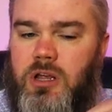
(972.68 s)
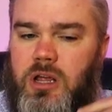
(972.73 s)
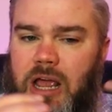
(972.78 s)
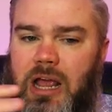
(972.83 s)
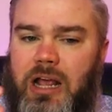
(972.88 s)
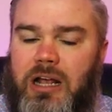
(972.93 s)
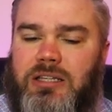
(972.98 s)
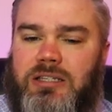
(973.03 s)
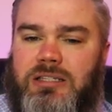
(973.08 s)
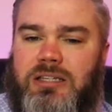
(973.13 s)

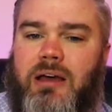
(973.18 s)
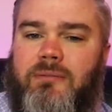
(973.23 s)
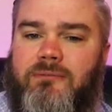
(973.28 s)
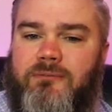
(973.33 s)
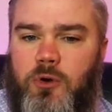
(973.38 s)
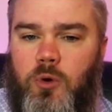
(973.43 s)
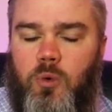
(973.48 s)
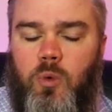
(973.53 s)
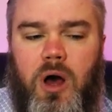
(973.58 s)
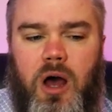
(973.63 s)
Except
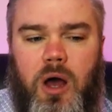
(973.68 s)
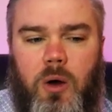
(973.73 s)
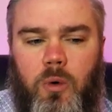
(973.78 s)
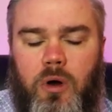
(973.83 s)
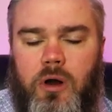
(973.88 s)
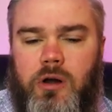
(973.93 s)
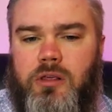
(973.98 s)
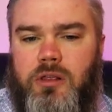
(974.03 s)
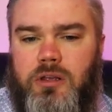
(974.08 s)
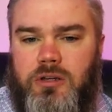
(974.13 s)
for what?
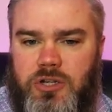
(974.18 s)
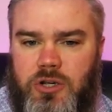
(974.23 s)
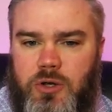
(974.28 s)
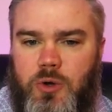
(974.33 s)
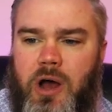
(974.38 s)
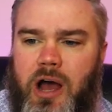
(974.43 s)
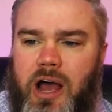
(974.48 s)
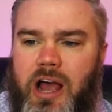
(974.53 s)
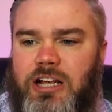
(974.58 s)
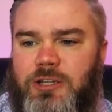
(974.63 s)
What are the two
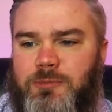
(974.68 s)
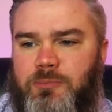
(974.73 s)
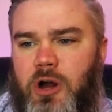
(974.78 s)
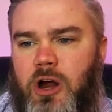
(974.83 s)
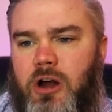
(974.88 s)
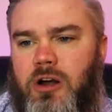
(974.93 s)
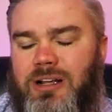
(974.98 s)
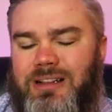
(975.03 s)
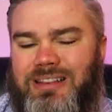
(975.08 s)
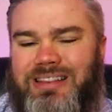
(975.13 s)
highest
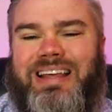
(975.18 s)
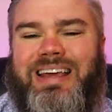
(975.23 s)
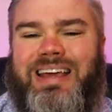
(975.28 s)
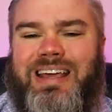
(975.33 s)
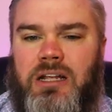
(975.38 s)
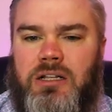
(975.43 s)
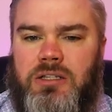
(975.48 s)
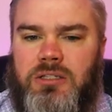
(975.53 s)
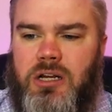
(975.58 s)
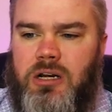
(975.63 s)
priority
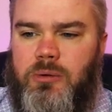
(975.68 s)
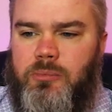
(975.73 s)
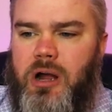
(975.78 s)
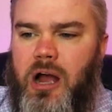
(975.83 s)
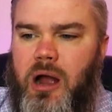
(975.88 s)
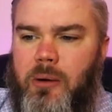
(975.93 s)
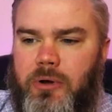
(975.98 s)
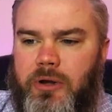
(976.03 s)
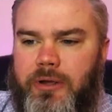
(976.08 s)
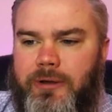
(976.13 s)
liens on a
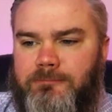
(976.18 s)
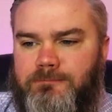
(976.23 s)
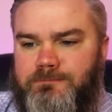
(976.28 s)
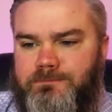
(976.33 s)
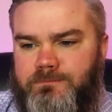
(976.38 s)
property?